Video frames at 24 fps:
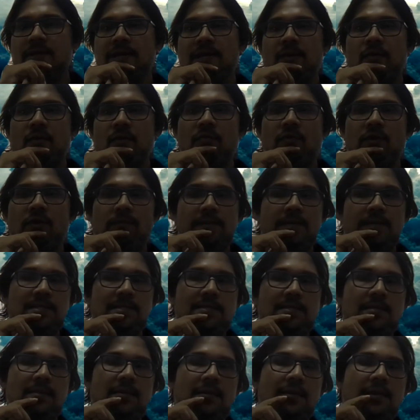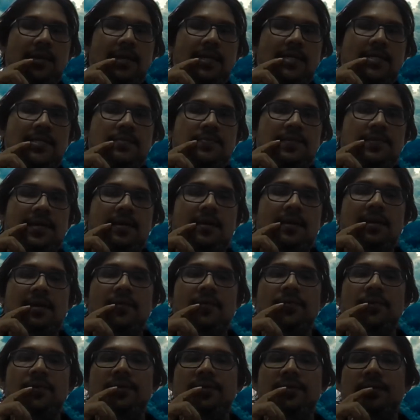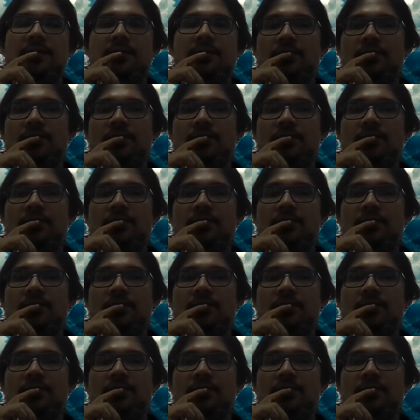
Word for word: you can go for imaginary clients, but I would say